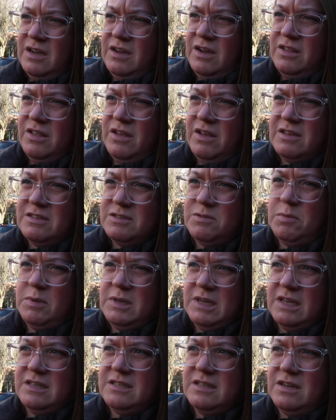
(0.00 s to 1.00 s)
Although that's what my
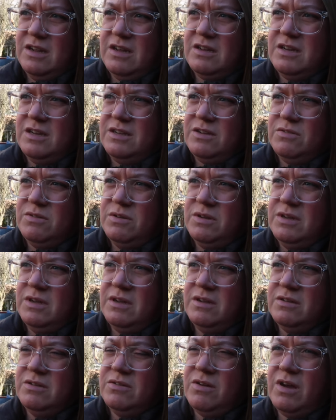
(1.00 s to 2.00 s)
dad said not to do.
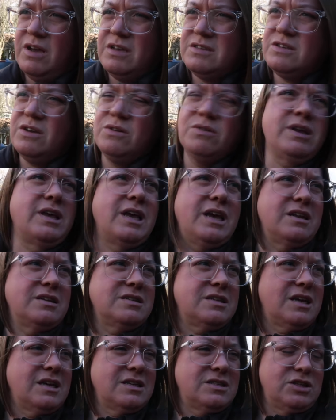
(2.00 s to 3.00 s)
Costco can't
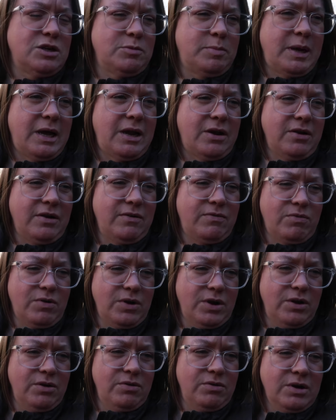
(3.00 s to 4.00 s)
test your battery
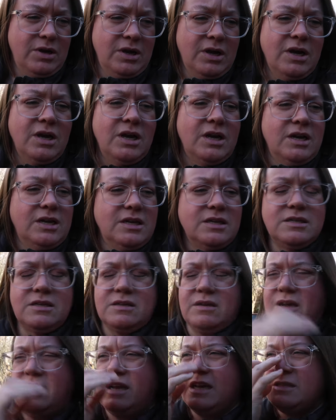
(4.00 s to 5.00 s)
for you.
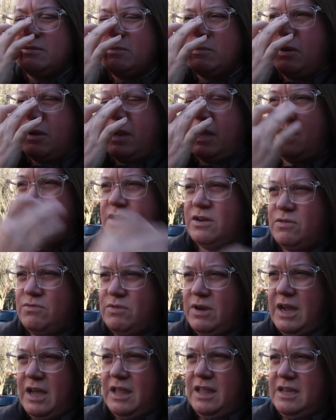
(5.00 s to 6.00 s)
I guess we go down at
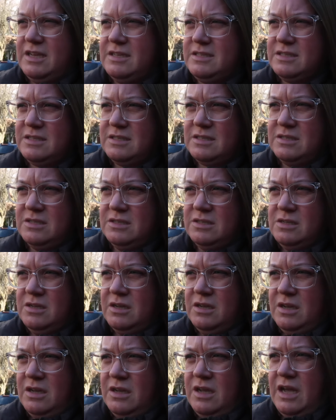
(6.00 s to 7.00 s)
O'Reilly's,
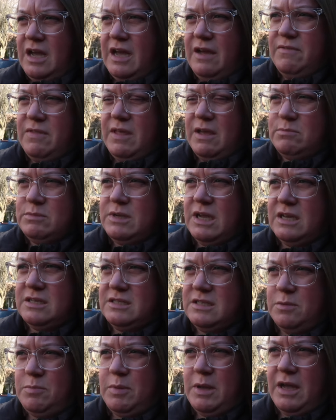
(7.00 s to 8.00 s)
have them
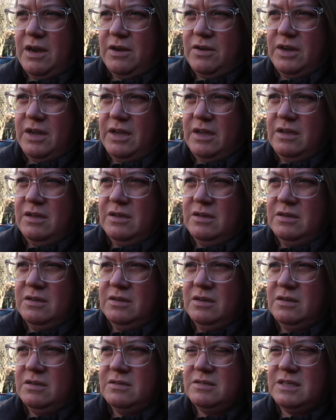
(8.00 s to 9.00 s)
test the battery,
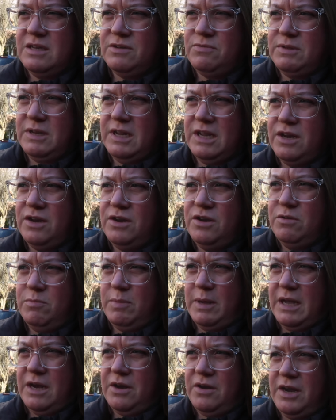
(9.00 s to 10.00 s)
see if we need a new
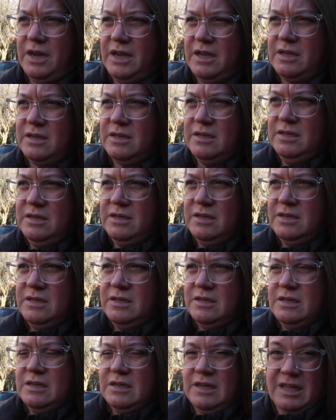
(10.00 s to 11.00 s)
battery,
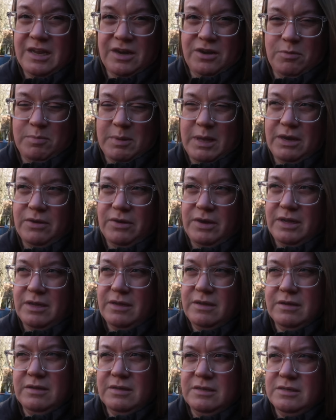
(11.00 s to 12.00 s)
get a new battery.